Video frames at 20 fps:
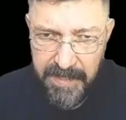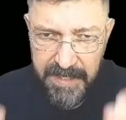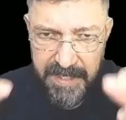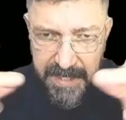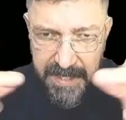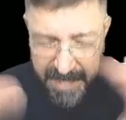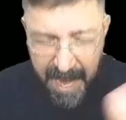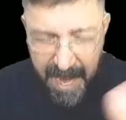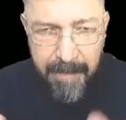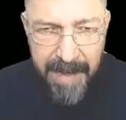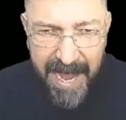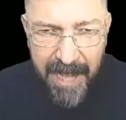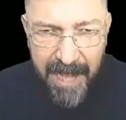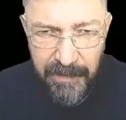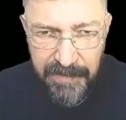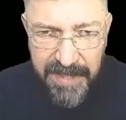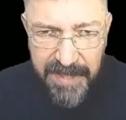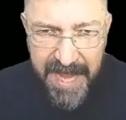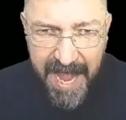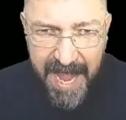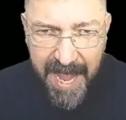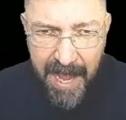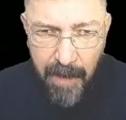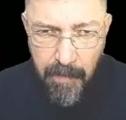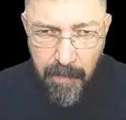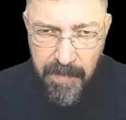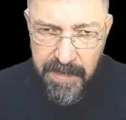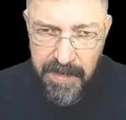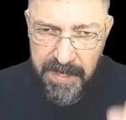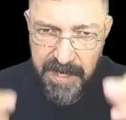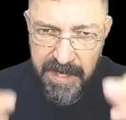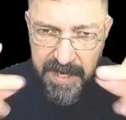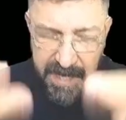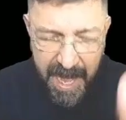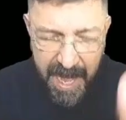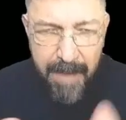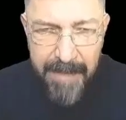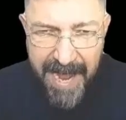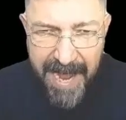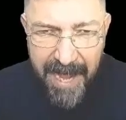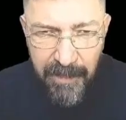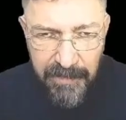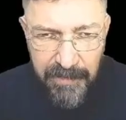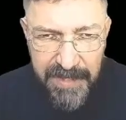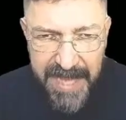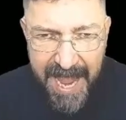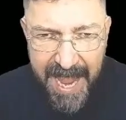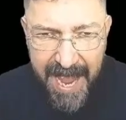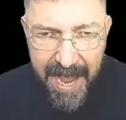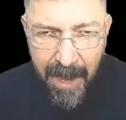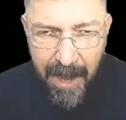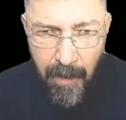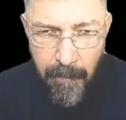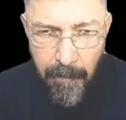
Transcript: Come out now. Come out now.